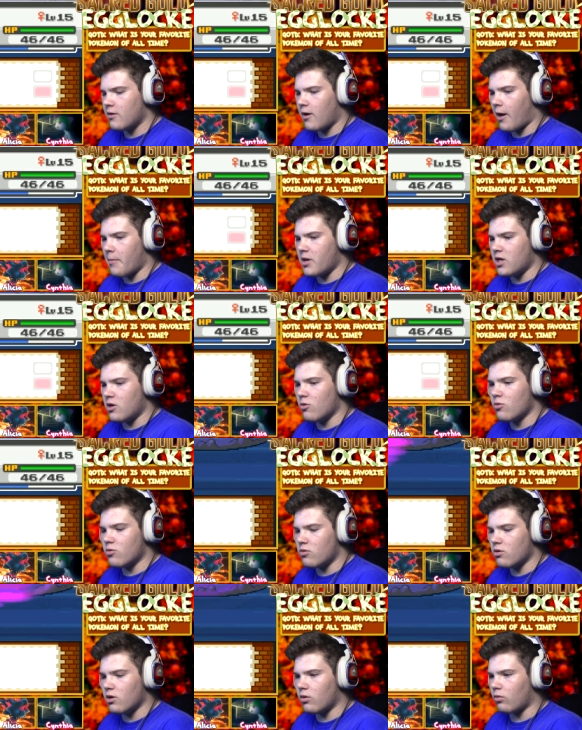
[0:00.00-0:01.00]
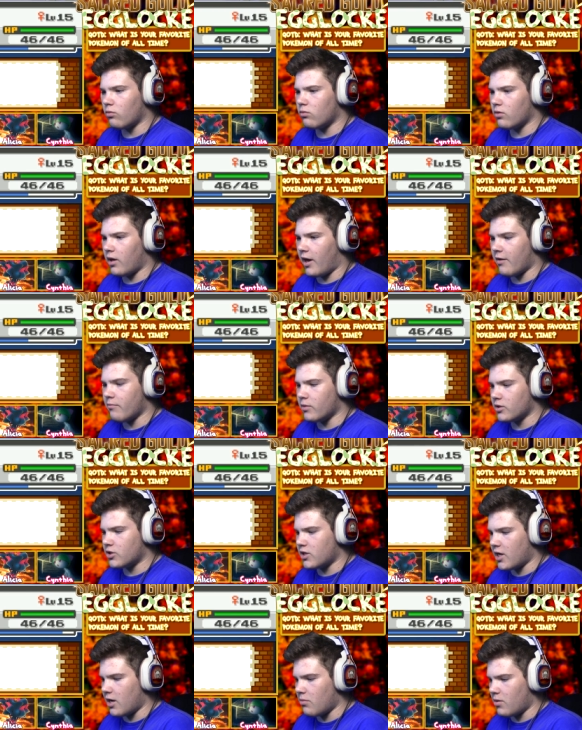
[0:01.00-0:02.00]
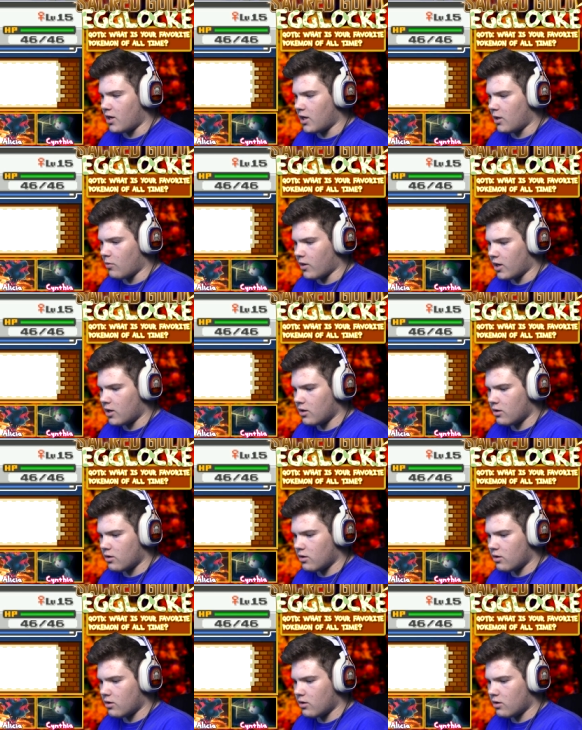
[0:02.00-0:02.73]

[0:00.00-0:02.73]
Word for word: I mean, you, you don't have much to hit me anyway.